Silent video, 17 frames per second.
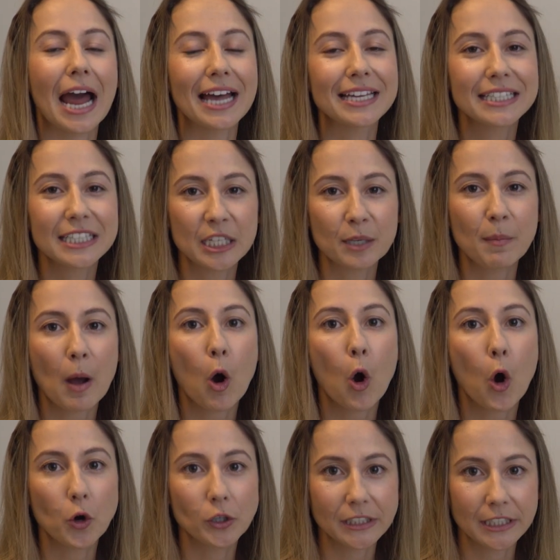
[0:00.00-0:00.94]
Aseen
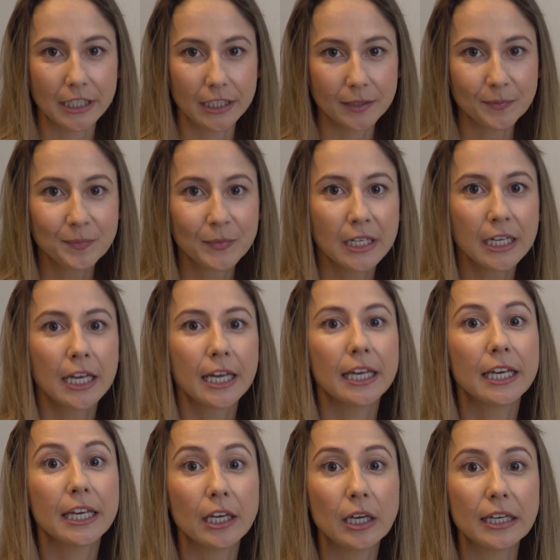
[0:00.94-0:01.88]
Malhotra.
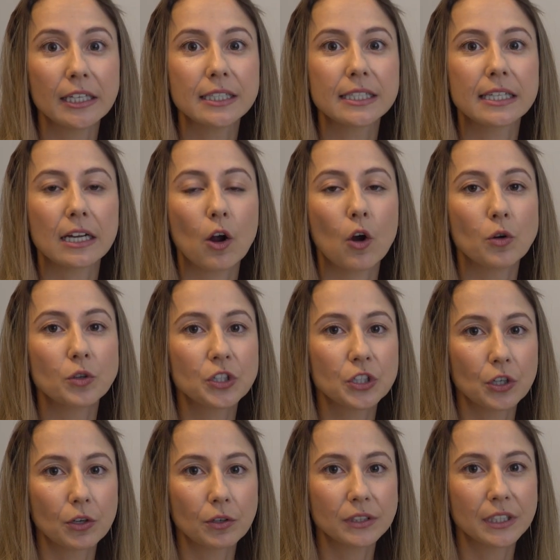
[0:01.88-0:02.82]
He is a
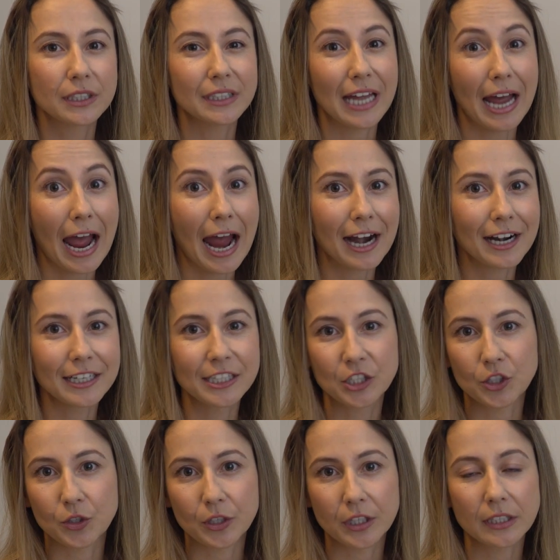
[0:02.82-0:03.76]
consultant at Harley
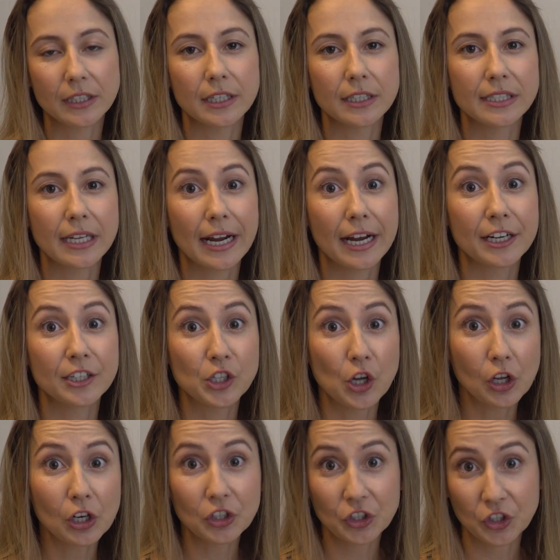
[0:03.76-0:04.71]
Street. He's a
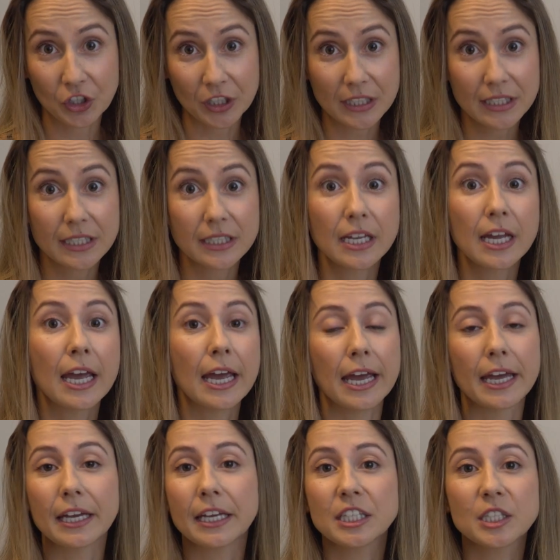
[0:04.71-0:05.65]
cardiologist
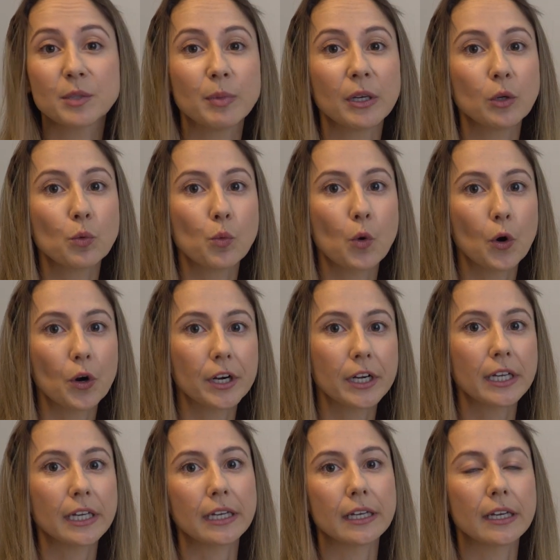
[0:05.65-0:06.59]
and he's been
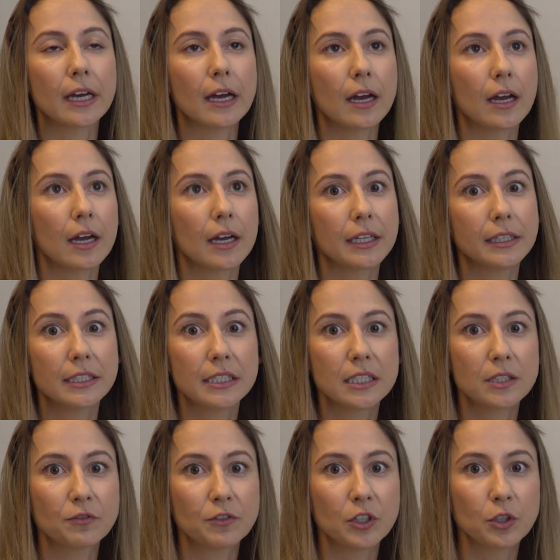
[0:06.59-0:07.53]
working in
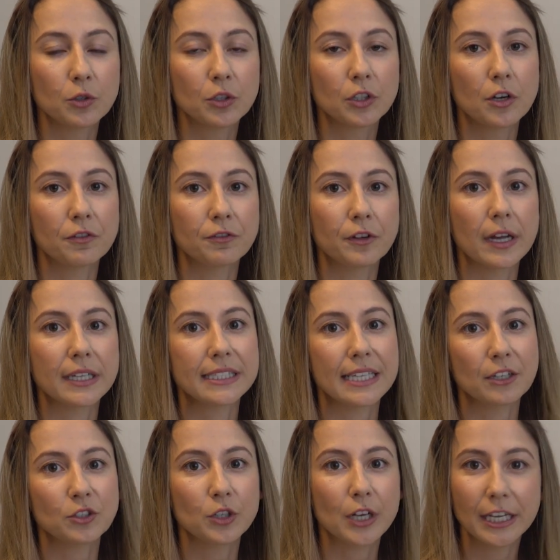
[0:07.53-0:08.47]
this field of
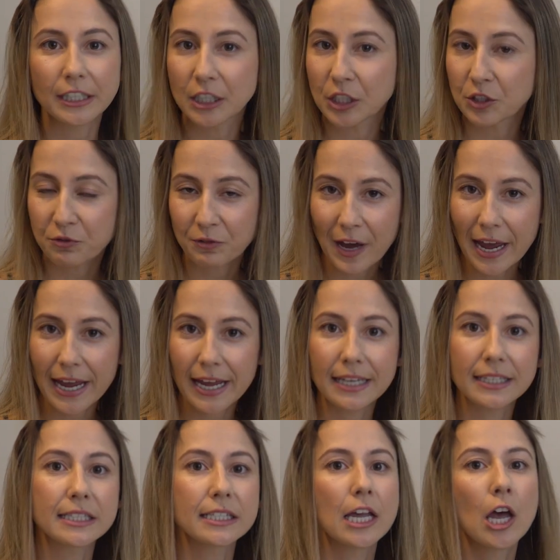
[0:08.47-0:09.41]
saturated
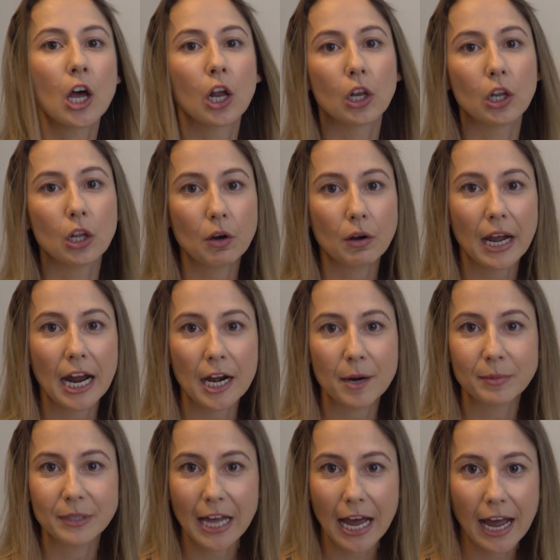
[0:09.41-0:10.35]
fats,
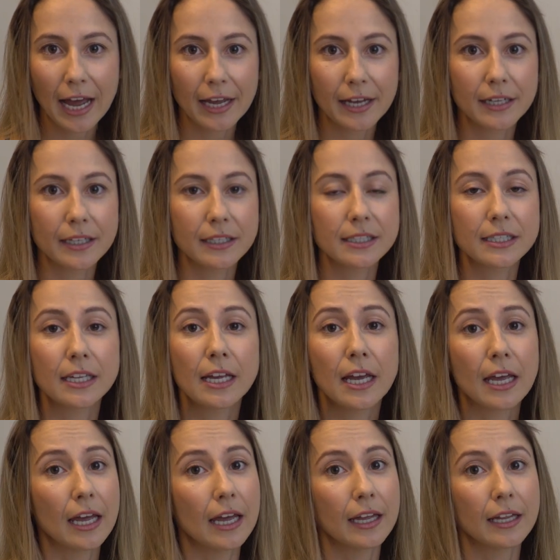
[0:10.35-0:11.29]
low-carb diets,
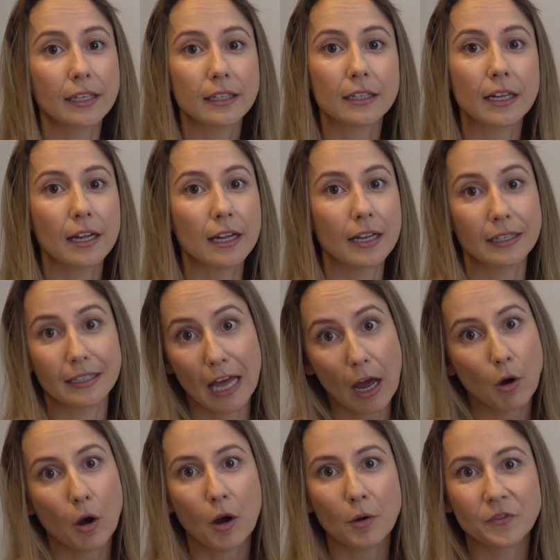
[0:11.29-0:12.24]
and
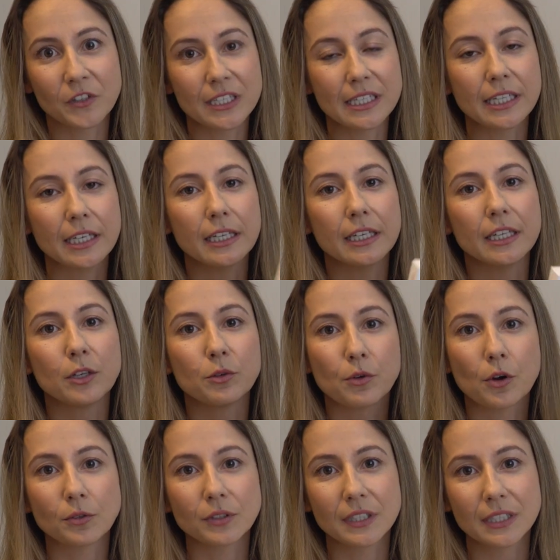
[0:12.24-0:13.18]
now obviously he
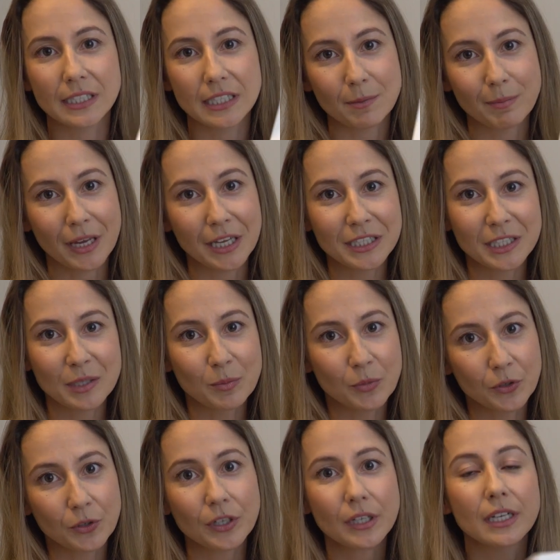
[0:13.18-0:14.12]
wrote this amazing
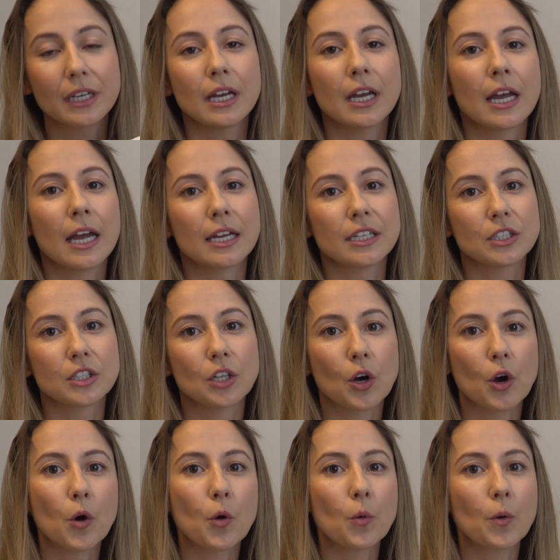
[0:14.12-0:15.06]
book.
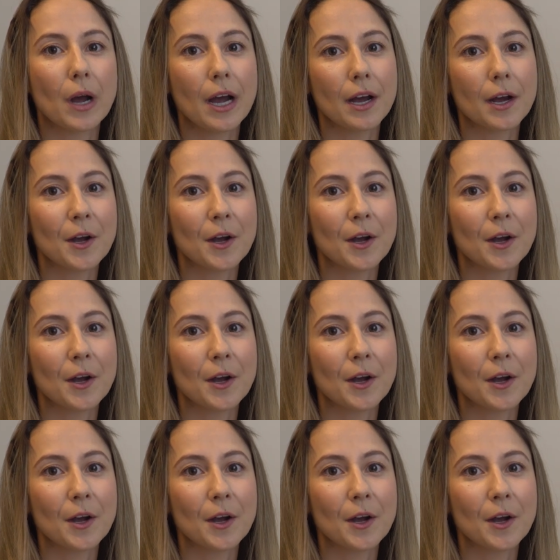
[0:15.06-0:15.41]
So,